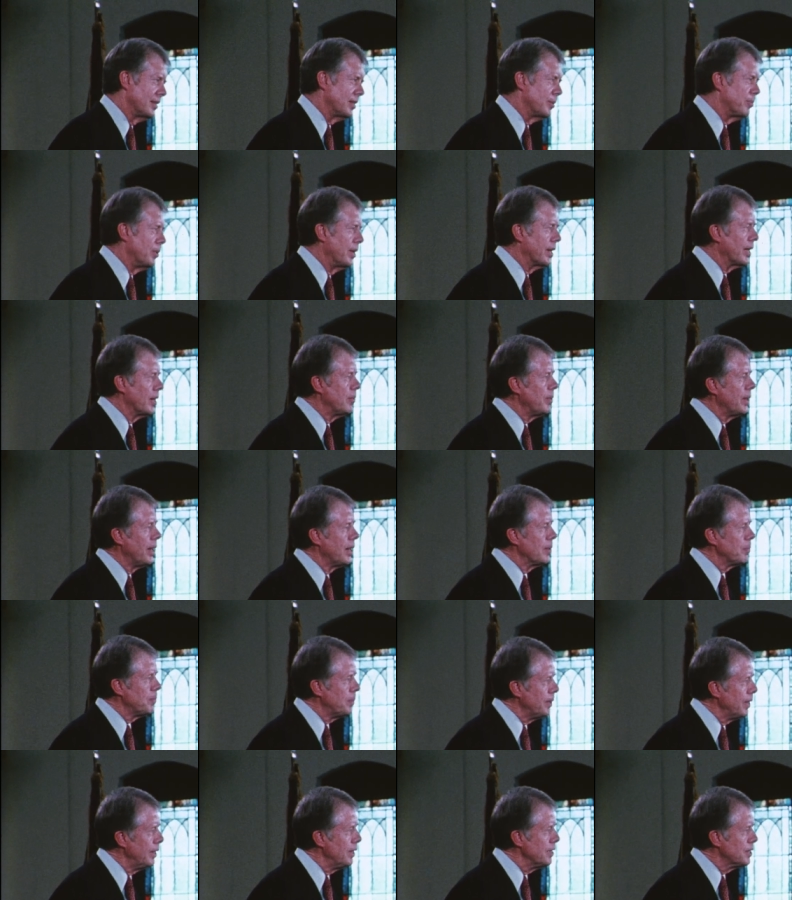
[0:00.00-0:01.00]
to bring
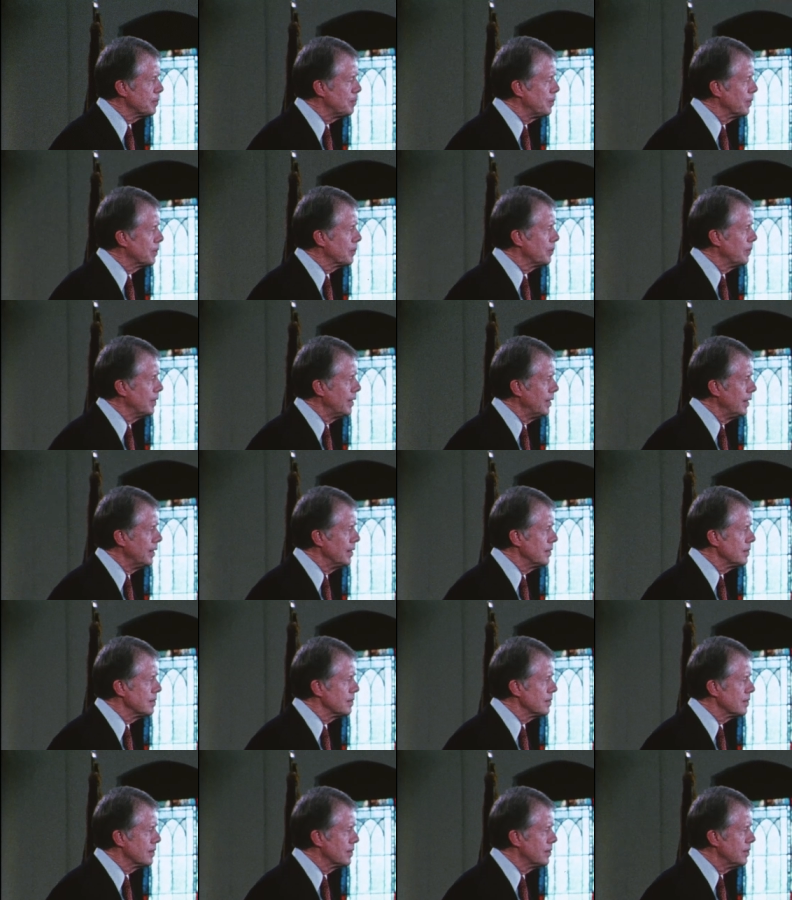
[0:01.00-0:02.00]
about peace
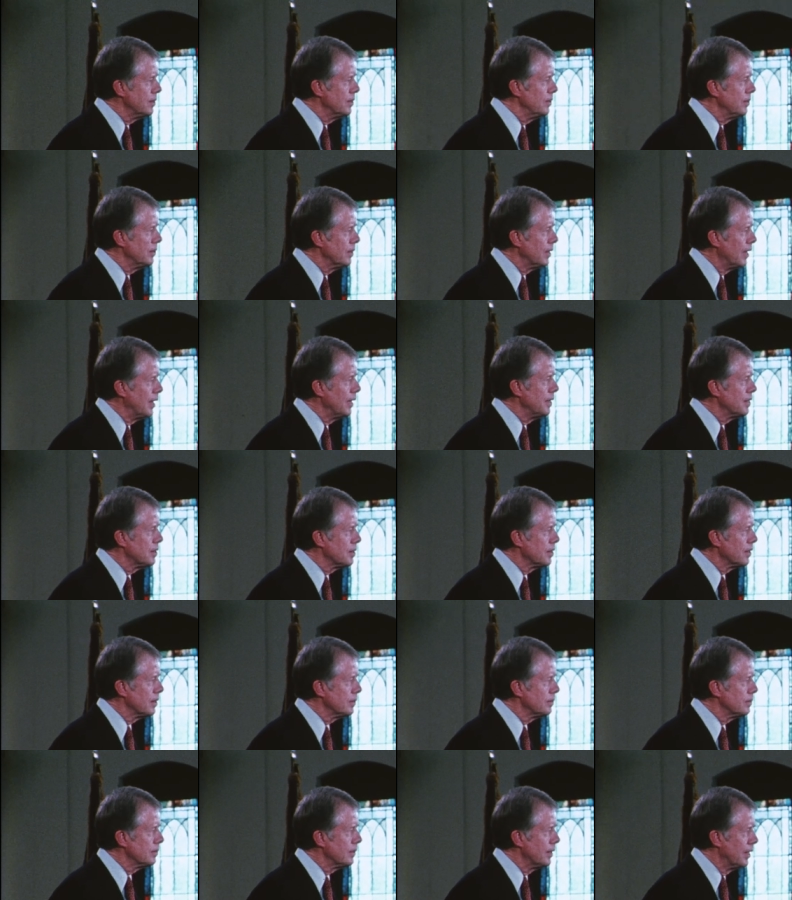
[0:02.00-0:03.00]
between two
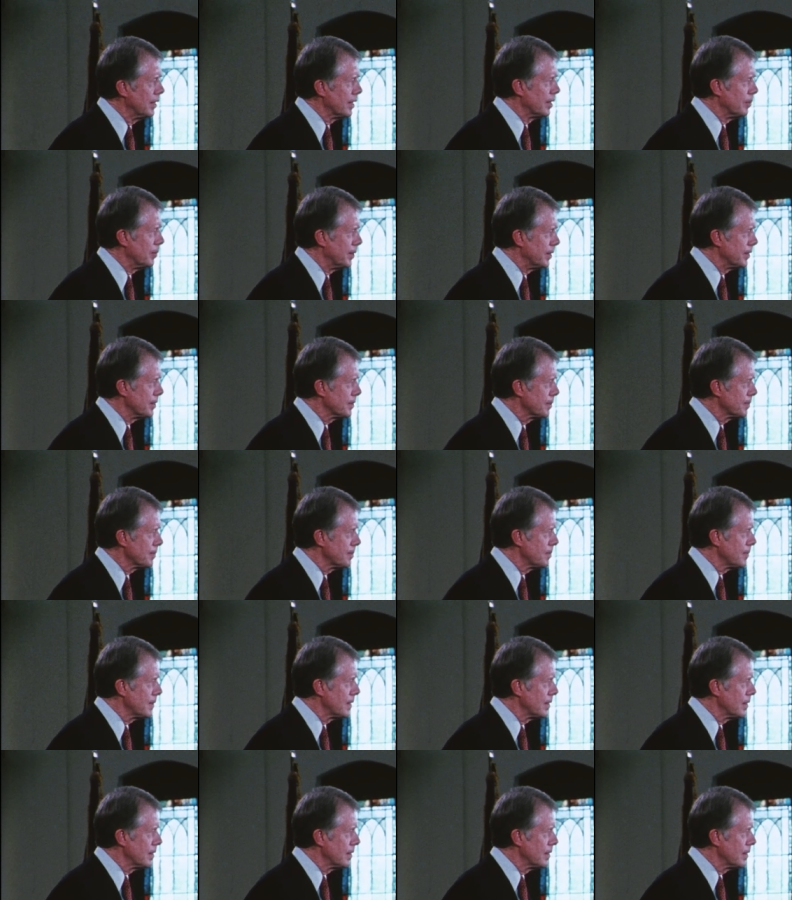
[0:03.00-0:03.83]
ancient enemies.